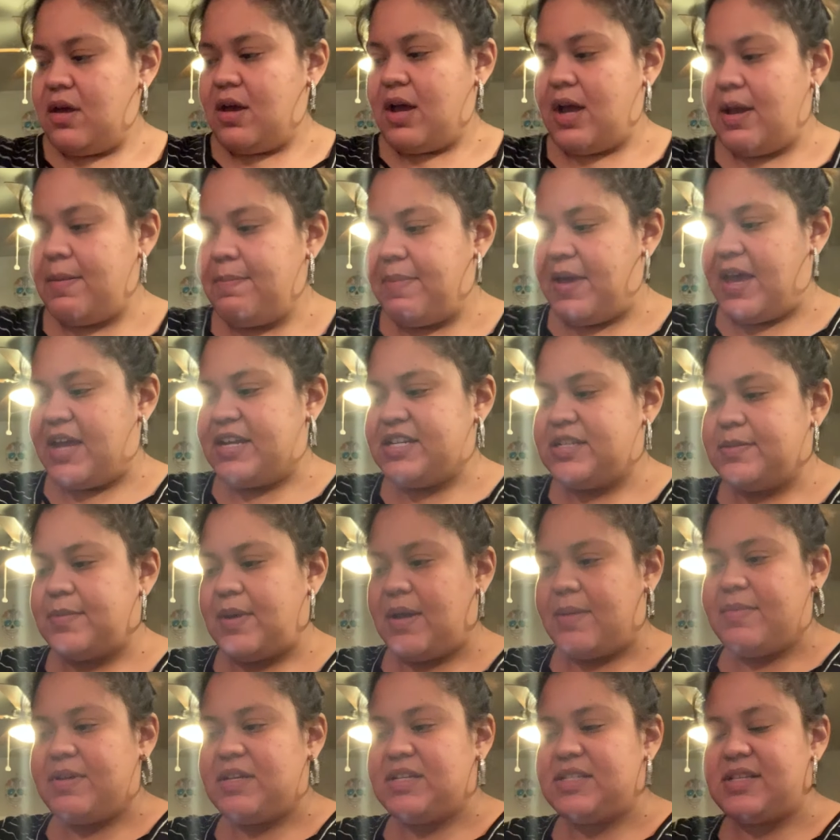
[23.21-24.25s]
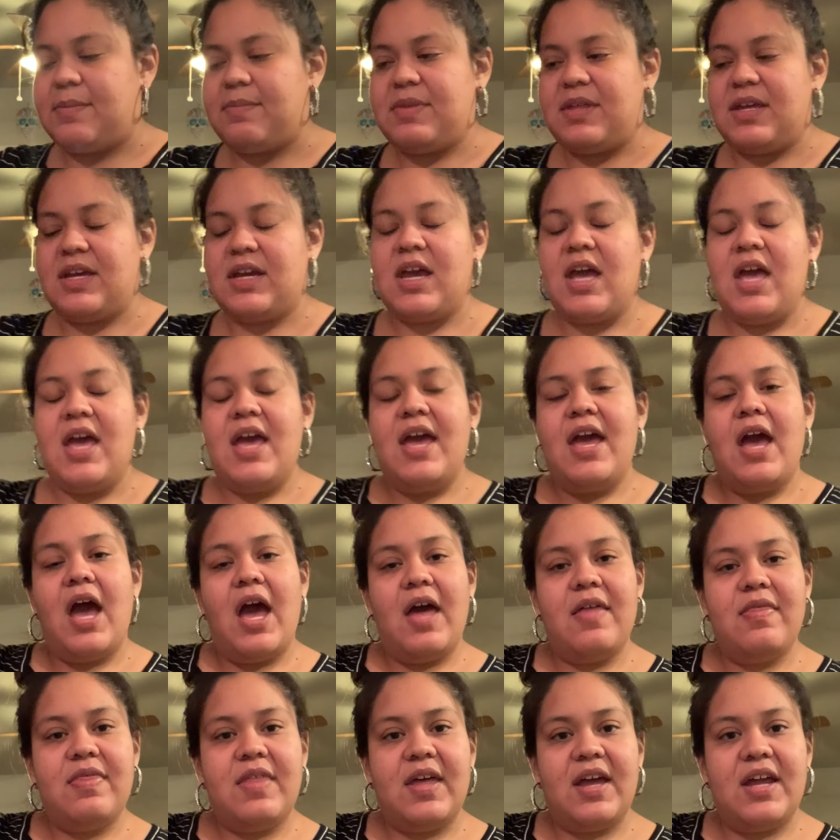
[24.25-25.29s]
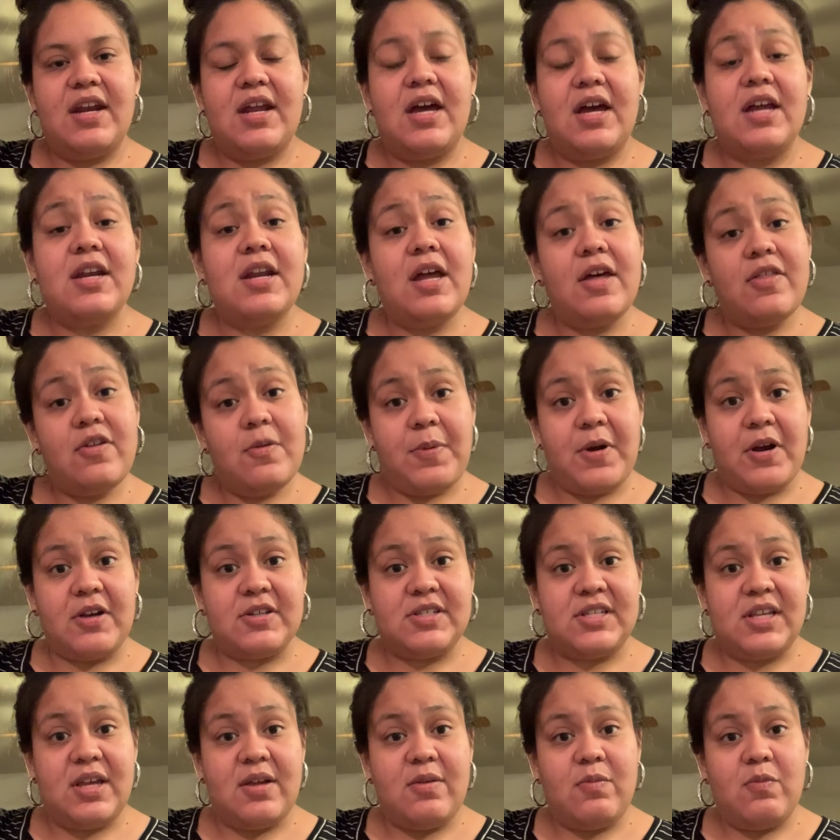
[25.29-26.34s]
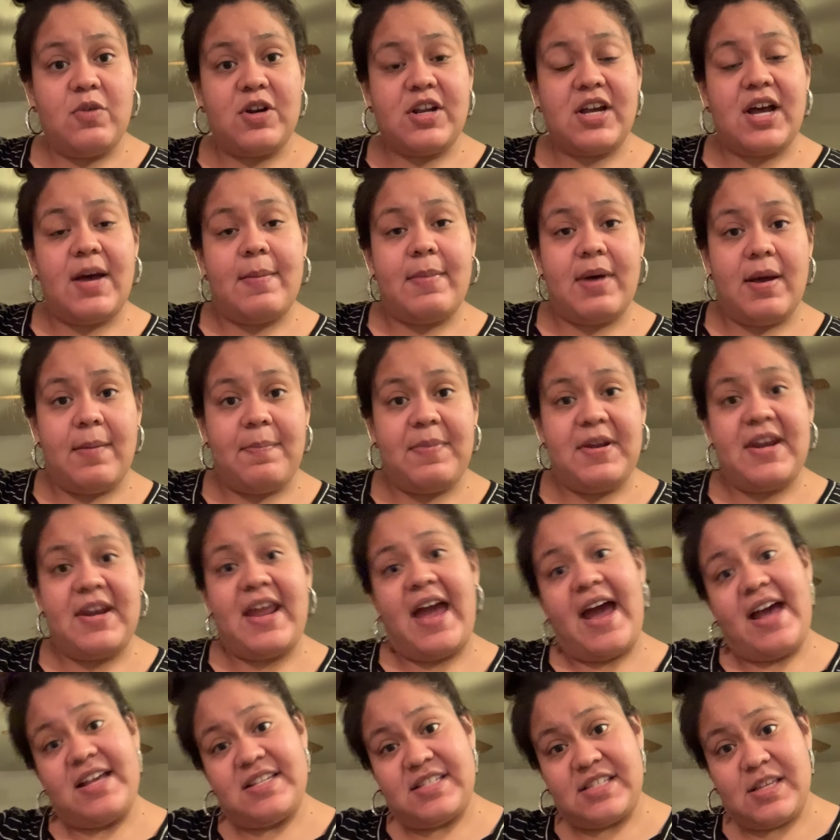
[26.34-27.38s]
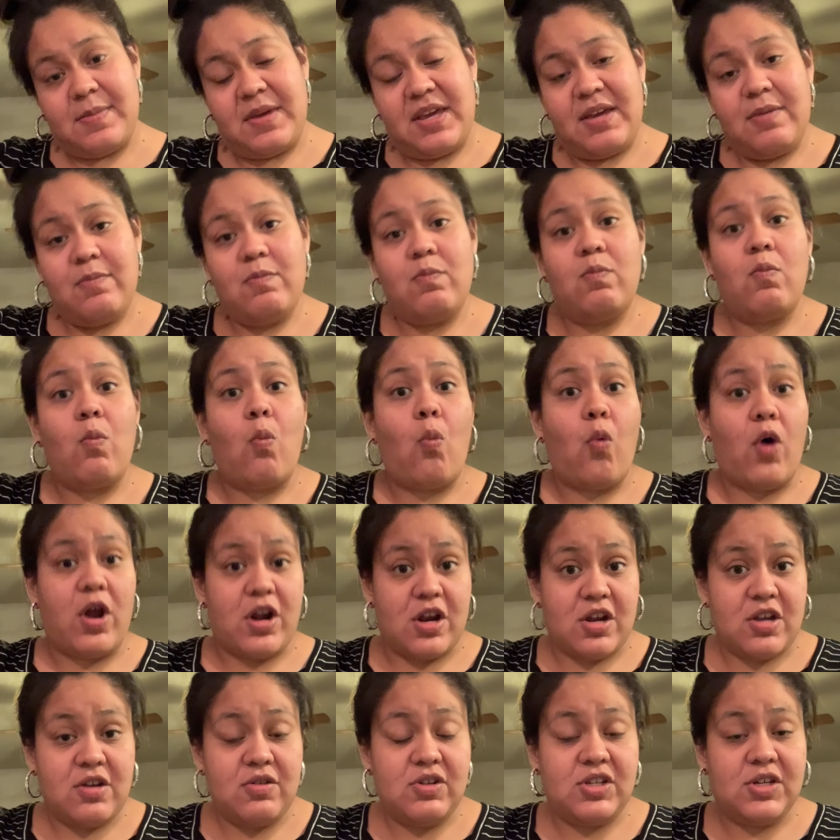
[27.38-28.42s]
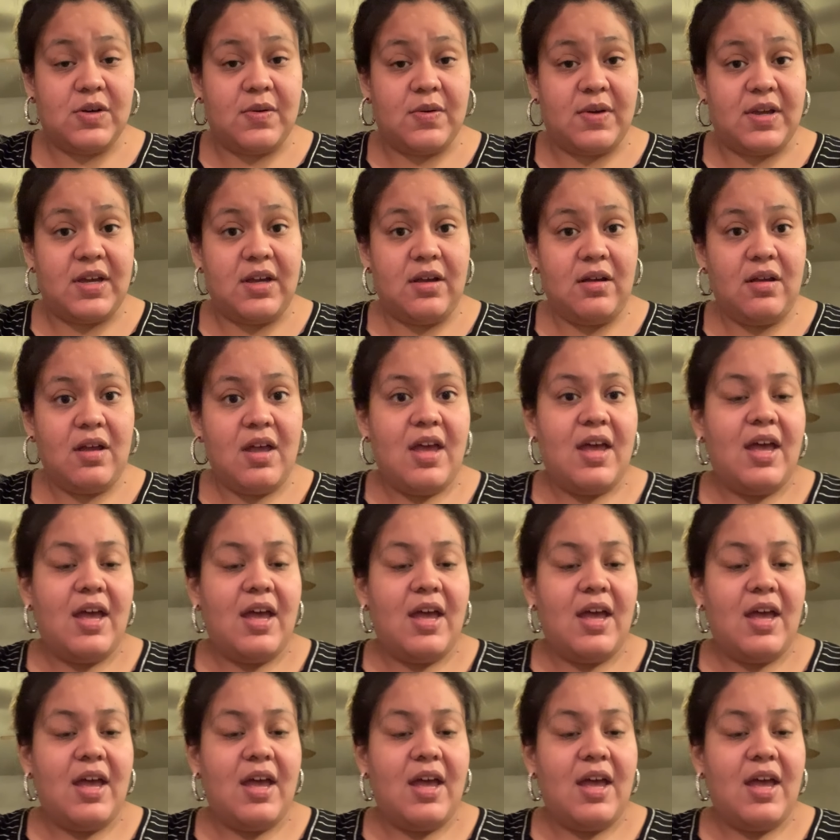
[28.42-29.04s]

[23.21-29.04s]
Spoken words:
I'm pantomiming something. And then another person would come up and ask me, what are you doing?